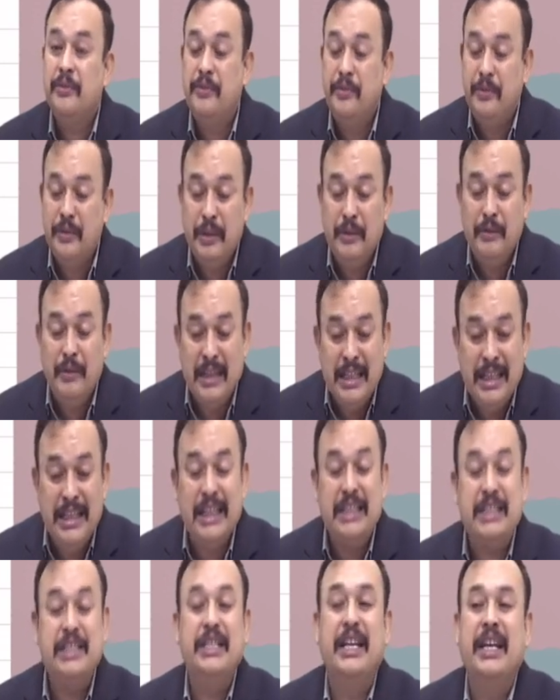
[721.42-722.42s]
will
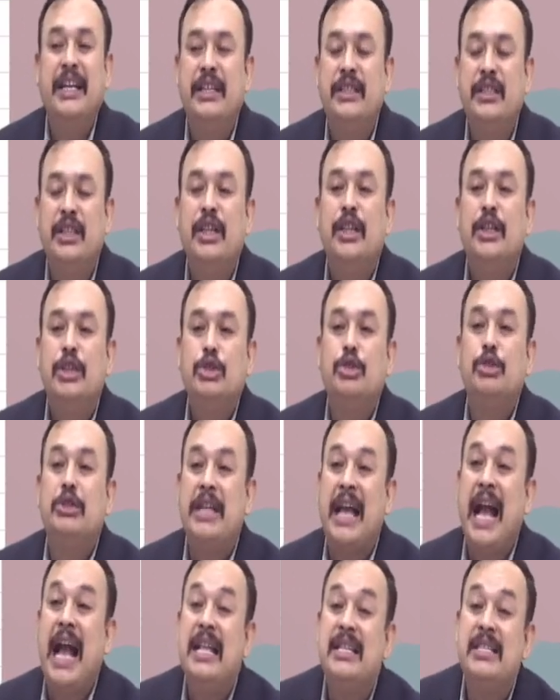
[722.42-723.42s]
initiate to
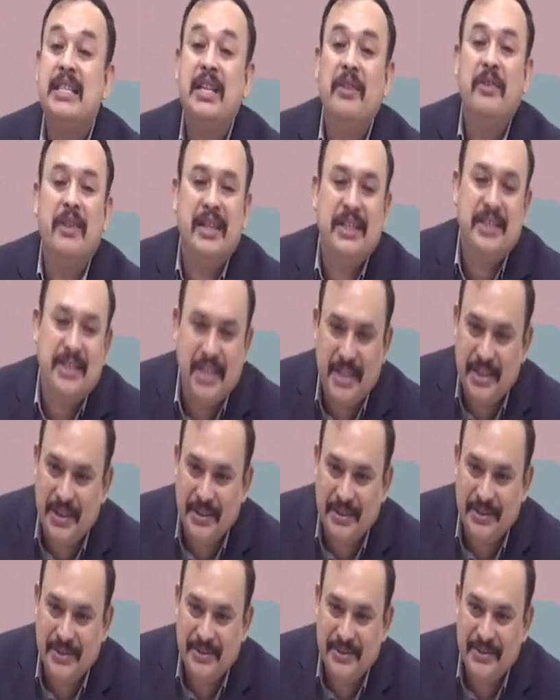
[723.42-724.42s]
cancel your registration.
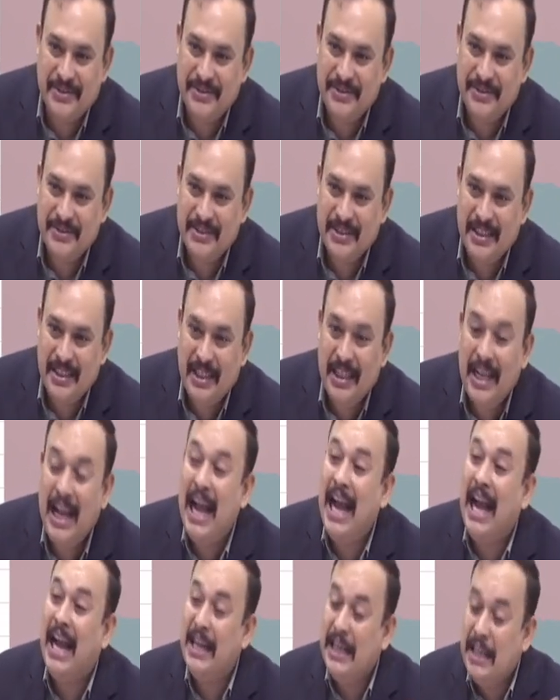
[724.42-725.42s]

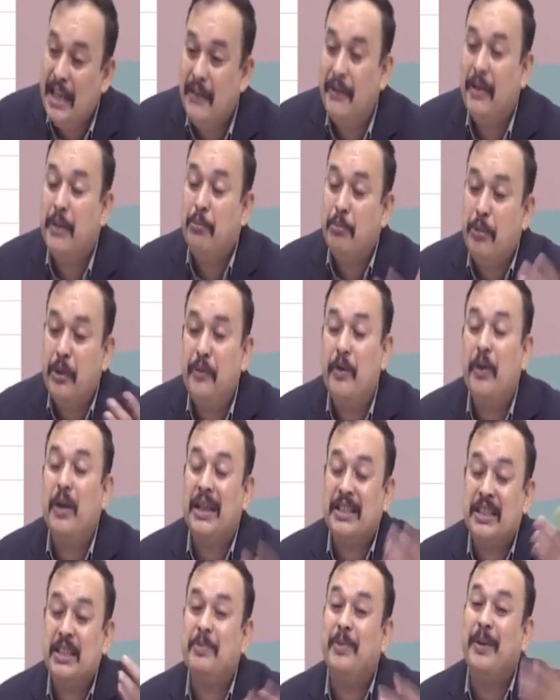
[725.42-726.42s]
And even before
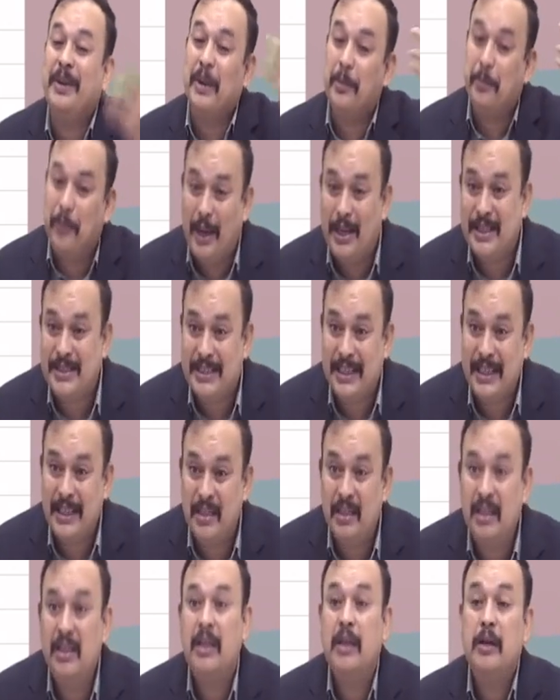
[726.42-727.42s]
assessment order passing,
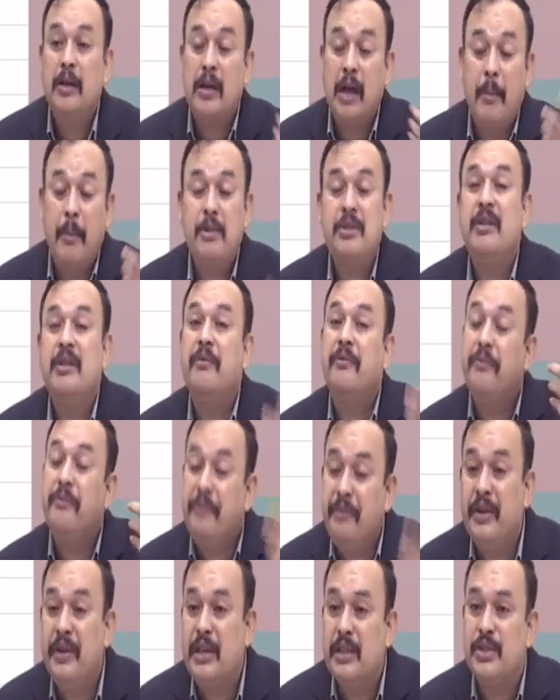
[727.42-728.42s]
commissioner
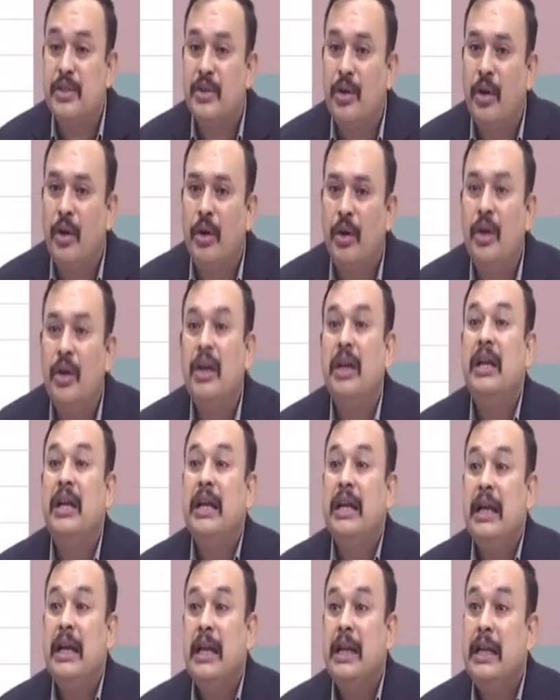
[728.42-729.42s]
feels so,
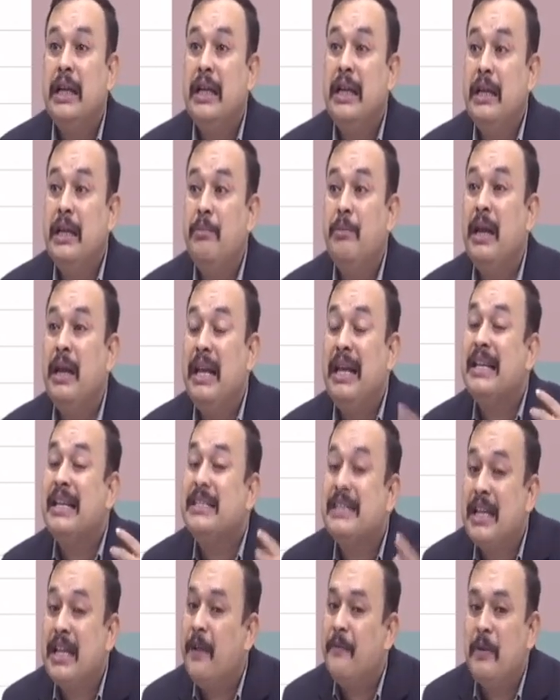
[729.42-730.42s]
he may
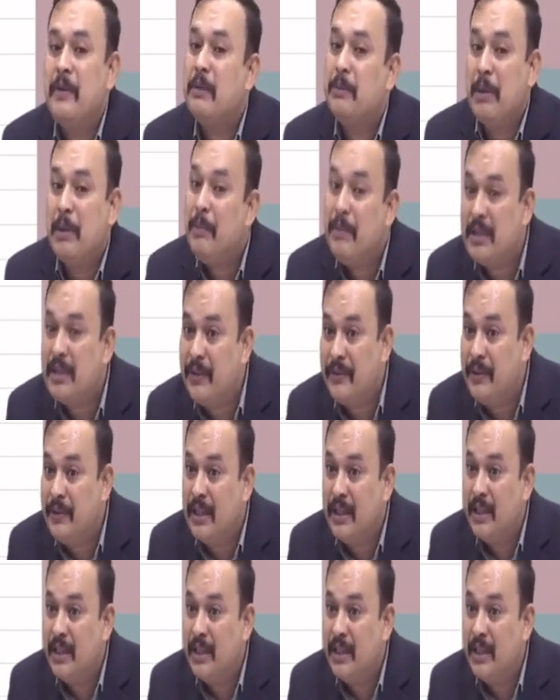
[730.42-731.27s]
escape from the payment of a